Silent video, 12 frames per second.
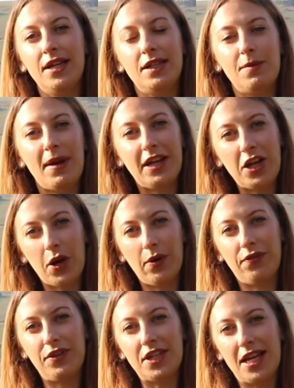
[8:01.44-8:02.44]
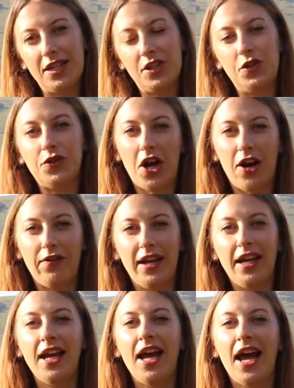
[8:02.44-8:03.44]
so make a note of the dates in your
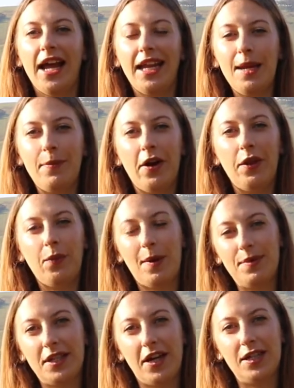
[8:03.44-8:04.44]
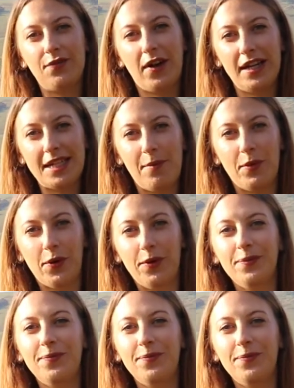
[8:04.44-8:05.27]
diary and keep an eye on the website to find out more.